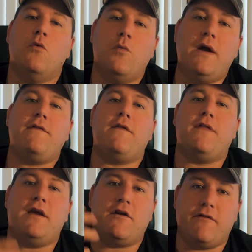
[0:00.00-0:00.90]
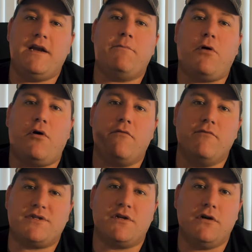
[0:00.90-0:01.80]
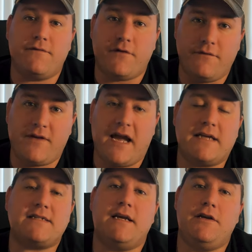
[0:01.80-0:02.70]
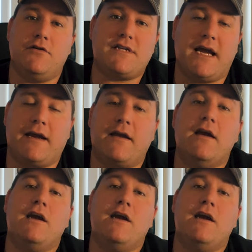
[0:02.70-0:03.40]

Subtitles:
with the agreed upon reserve of gas in your tank.